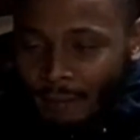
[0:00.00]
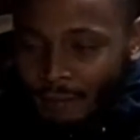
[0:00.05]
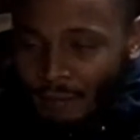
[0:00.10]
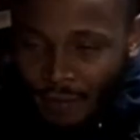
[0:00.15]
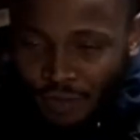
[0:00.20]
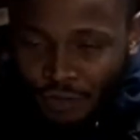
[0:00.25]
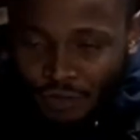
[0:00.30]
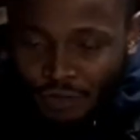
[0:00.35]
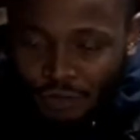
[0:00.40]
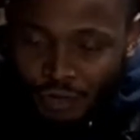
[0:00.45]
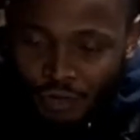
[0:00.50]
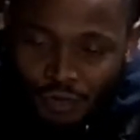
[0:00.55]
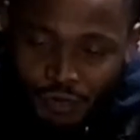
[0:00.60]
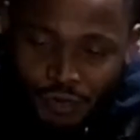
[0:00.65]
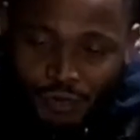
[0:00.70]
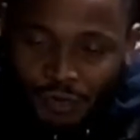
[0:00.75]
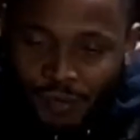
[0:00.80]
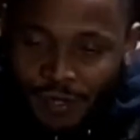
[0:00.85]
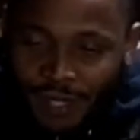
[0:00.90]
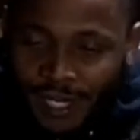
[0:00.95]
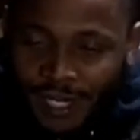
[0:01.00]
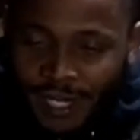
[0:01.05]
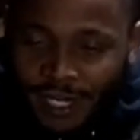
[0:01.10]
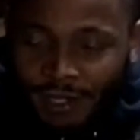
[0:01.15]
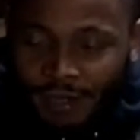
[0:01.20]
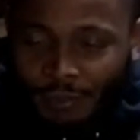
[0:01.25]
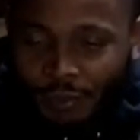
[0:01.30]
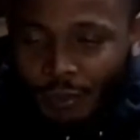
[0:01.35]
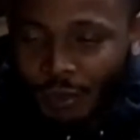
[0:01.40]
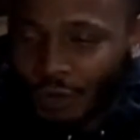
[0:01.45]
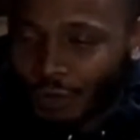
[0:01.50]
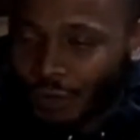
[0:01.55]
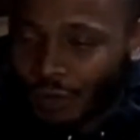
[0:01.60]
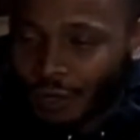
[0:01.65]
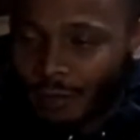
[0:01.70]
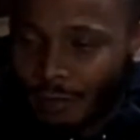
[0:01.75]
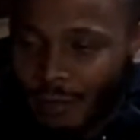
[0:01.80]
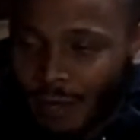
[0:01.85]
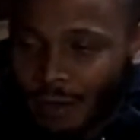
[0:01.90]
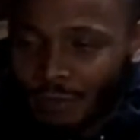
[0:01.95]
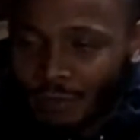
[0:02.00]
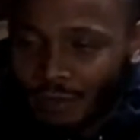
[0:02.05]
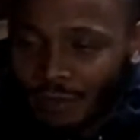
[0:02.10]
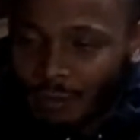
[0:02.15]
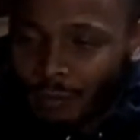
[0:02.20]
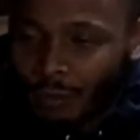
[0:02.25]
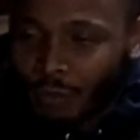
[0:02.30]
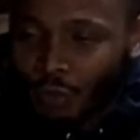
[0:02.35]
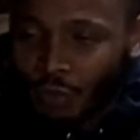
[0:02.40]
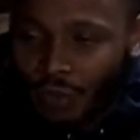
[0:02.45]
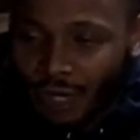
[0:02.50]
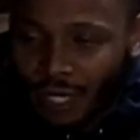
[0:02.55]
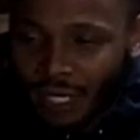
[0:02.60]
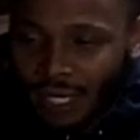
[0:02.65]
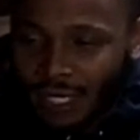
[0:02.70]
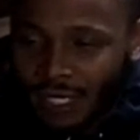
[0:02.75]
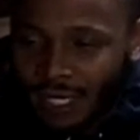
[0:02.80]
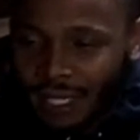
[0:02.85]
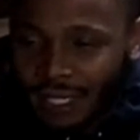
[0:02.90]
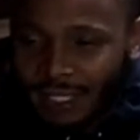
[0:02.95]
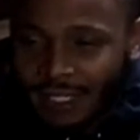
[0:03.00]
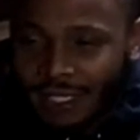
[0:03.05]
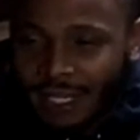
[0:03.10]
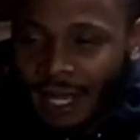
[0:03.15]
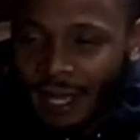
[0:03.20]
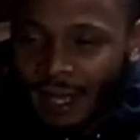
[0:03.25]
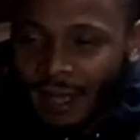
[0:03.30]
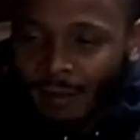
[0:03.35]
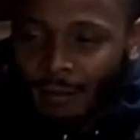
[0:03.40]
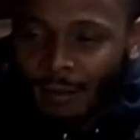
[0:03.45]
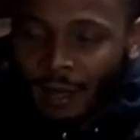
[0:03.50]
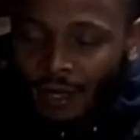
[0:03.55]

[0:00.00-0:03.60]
Make sure you tune in, and we're going to come back with some more heat next time.